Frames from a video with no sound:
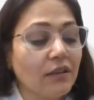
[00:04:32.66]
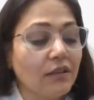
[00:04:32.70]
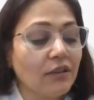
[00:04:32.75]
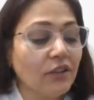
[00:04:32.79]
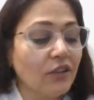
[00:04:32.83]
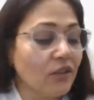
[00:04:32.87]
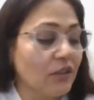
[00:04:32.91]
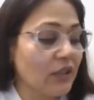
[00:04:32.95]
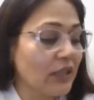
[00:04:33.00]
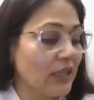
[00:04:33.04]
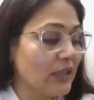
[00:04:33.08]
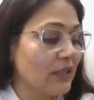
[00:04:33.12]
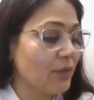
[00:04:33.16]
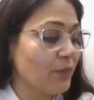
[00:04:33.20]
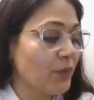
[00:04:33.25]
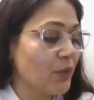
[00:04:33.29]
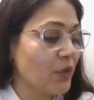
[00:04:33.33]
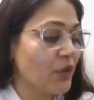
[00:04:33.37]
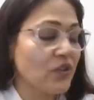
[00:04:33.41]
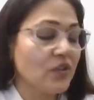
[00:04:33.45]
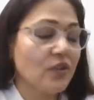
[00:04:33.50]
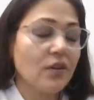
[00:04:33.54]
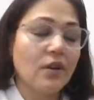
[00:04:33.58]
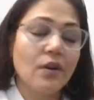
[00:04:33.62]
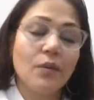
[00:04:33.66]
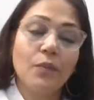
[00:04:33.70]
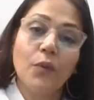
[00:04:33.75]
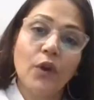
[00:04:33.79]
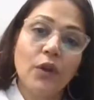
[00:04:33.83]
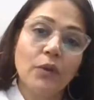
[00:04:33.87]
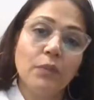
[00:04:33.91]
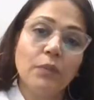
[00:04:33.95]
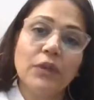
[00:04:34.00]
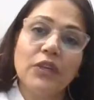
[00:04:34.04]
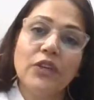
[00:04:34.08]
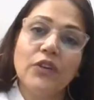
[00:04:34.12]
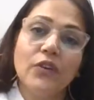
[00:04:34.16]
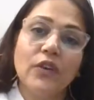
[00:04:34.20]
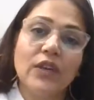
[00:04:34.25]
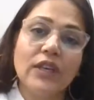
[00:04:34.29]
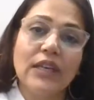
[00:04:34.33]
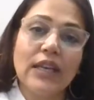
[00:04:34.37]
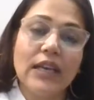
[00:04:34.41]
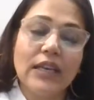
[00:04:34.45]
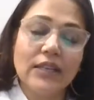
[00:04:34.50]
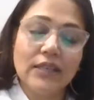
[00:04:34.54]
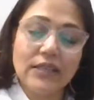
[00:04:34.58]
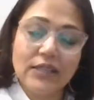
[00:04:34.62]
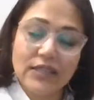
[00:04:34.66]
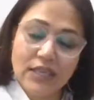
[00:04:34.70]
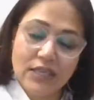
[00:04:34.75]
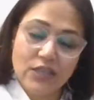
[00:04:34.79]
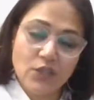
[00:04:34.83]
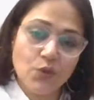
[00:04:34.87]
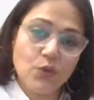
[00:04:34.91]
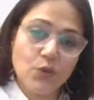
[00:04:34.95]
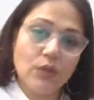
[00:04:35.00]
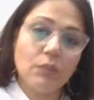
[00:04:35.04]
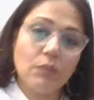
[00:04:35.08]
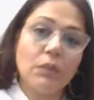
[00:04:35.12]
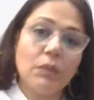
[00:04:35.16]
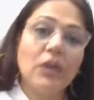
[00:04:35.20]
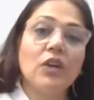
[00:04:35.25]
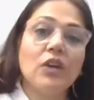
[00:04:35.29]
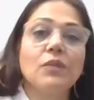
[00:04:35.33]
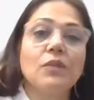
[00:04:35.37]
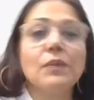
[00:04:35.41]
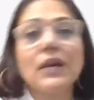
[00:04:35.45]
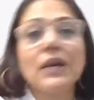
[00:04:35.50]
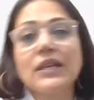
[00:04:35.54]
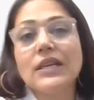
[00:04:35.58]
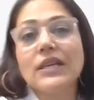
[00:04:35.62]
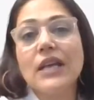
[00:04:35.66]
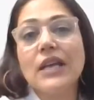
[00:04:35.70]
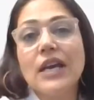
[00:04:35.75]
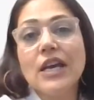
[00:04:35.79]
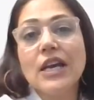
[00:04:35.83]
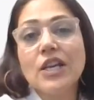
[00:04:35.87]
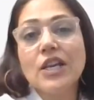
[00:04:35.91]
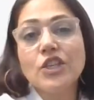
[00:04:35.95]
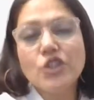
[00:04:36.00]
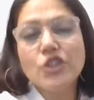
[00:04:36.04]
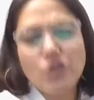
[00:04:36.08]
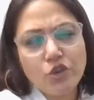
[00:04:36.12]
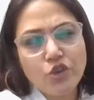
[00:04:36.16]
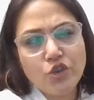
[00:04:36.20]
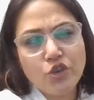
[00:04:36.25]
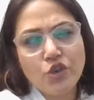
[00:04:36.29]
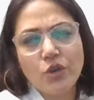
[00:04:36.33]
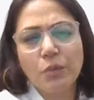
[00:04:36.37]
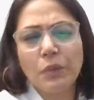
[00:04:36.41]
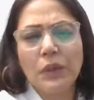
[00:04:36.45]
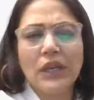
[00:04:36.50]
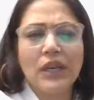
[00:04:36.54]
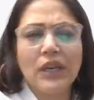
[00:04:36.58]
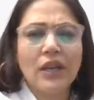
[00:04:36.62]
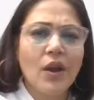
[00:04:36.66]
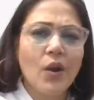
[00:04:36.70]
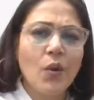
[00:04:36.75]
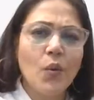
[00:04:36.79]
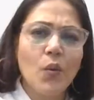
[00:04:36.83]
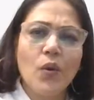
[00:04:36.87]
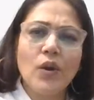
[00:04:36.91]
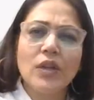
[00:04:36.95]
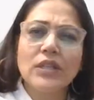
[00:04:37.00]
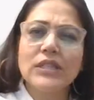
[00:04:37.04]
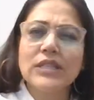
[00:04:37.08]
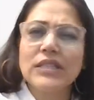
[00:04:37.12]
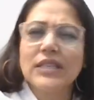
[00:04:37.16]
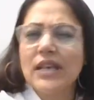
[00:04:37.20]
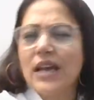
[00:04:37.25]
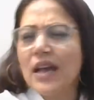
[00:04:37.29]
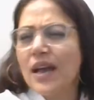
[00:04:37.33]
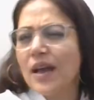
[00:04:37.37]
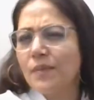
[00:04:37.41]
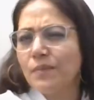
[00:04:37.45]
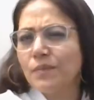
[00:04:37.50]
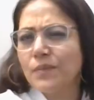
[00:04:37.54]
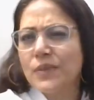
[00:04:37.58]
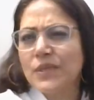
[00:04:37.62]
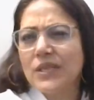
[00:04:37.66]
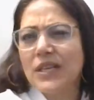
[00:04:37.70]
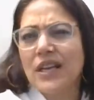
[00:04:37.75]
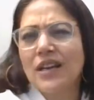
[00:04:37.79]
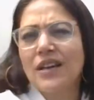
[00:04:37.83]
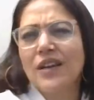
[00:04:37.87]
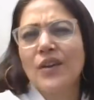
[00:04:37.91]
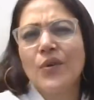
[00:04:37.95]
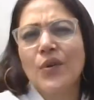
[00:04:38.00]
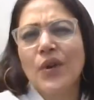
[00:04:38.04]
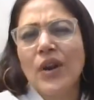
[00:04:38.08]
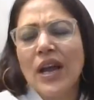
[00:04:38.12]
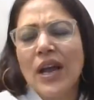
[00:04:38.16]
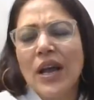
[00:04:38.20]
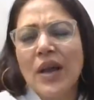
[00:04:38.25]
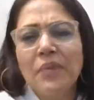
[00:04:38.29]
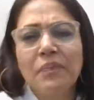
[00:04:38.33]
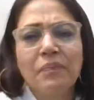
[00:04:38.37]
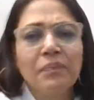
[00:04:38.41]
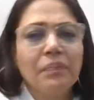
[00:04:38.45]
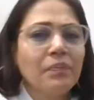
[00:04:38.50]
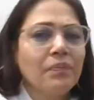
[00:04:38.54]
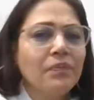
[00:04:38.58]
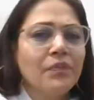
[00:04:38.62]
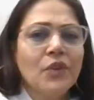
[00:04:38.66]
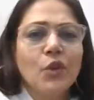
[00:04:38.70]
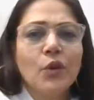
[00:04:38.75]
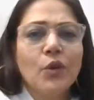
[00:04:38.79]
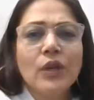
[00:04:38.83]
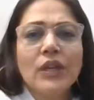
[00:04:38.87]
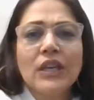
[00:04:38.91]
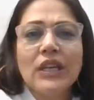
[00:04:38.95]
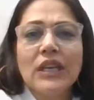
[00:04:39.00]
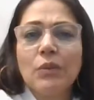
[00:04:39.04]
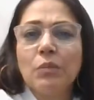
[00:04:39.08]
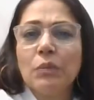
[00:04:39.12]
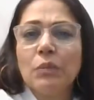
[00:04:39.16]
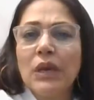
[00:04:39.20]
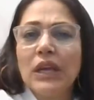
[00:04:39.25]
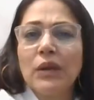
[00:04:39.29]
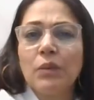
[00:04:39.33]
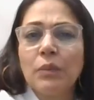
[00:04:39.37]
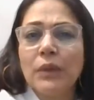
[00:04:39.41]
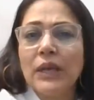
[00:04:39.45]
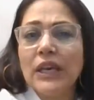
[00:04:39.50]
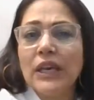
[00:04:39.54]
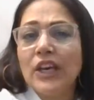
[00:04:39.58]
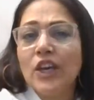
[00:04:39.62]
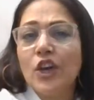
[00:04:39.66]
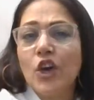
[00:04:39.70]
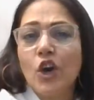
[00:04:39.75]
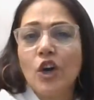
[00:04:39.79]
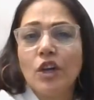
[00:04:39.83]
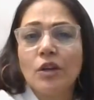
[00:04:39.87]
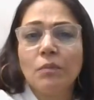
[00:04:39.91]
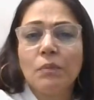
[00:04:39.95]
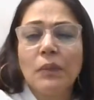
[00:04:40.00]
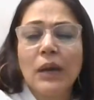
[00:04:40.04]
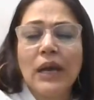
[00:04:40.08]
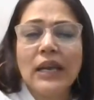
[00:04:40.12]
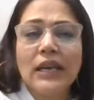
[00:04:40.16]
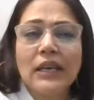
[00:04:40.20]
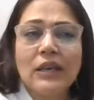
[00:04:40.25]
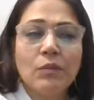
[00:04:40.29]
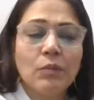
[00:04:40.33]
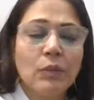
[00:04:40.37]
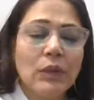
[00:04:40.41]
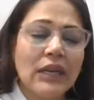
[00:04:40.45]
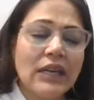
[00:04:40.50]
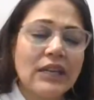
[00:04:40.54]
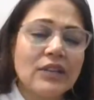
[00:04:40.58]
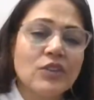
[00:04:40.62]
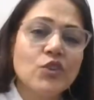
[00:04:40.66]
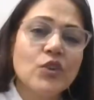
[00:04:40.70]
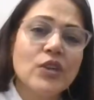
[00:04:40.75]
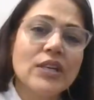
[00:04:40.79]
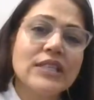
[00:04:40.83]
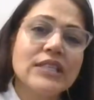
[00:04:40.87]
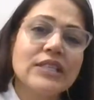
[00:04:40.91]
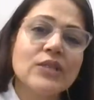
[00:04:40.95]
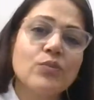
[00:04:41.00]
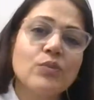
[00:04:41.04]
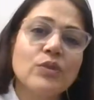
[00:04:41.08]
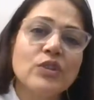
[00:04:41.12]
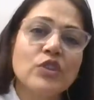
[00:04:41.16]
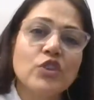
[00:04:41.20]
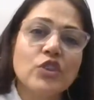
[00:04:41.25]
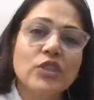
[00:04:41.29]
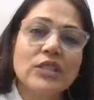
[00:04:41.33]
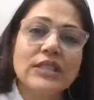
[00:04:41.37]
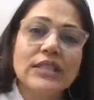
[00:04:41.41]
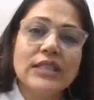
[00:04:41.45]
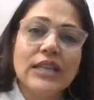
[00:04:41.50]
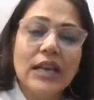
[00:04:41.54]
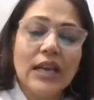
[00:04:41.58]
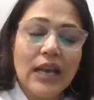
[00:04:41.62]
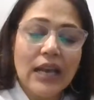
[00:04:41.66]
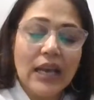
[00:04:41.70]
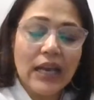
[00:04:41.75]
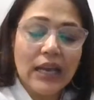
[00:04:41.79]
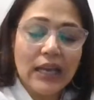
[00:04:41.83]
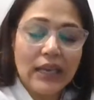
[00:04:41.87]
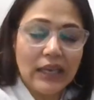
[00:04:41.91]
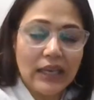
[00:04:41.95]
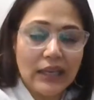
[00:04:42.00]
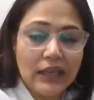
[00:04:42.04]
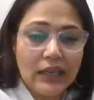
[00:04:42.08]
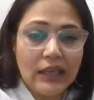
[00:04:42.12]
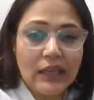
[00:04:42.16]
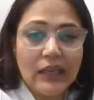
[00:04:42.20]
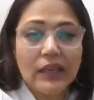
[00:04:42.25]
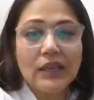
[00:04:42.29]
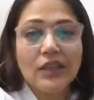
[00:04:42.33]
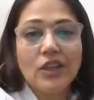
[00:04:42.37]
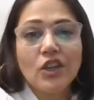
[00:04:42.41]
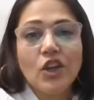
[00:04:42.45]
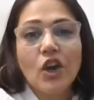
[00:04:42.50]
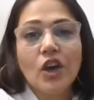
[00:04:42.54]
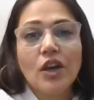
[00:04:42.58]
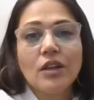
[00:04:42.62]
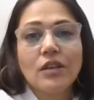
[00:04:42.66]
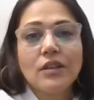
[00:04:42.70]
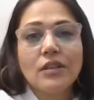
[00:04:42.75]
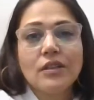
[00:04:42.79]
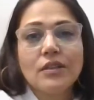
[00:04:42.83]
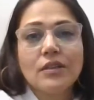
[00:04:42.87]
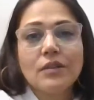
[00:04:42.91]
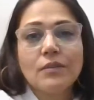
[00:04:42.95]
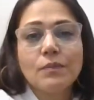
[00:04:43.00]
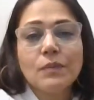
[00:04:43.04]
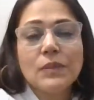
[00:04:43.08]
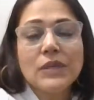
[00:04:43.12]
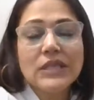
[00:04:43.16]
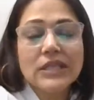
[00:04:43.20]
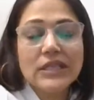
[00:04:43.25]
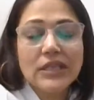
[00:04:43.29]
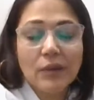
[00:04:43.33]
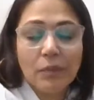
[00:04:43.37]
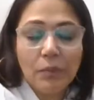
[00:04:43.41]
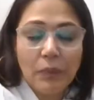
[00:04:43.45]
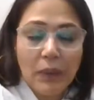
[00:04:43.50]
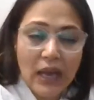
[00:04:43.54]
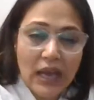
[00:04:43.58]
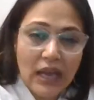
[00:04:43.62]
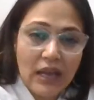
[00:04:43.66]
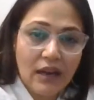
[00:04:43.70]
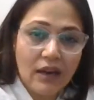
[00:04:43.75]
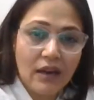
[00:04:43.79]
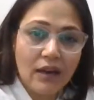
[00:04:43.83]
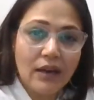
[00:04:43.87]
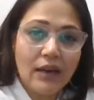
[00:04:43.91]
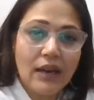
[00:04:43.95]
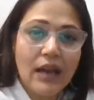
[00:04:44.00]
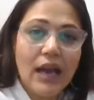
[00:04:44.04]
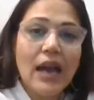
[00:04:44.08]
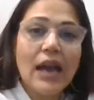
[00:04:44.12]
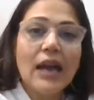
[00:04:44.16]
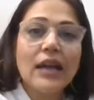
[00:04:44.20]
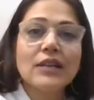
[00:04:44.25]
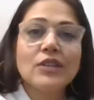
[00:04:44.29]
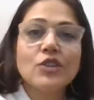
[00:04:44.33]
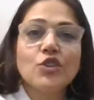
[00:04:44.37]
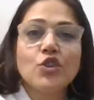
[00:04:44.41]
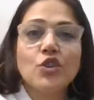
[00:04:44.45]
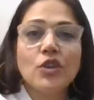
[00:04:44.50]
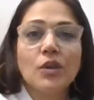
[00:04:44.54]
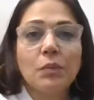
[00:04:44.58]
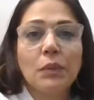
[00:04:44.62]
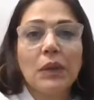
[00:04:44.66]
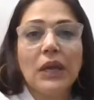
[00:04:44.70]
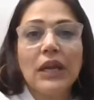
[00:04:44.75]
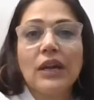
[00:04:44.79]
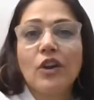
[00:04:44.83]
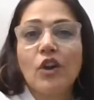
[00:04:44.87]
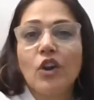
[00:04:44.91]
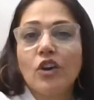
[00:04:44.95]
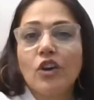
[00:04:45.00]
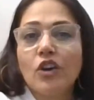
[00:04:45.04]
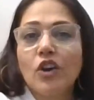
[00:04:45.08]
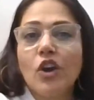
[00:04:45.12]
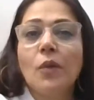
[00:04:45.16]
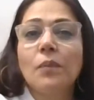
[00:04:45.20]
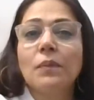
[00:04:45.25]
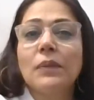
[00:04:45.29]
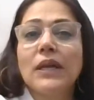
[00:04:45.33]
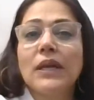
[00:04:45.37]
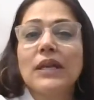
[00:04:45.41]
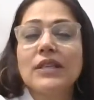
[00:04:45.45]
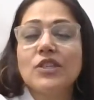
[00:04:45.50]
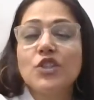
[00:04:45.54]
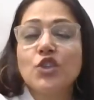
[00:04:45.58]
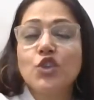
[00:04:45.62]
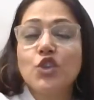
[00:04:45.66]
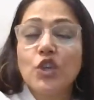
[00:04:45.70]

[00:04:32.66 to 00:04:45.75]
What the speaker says: you need a personal appointment, you can get in touch with me on my social media, WhatsApp, Telegram. You can email me on my email address, which is ginni.mysticpal@gmail.com. That is